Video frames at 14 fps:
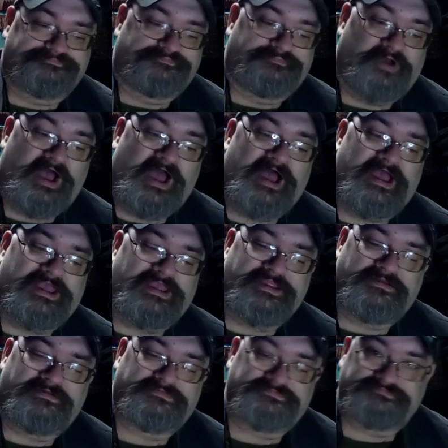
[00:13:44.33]
But I,
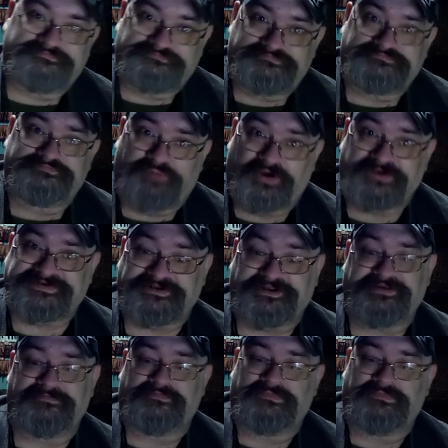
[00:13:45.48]
personally,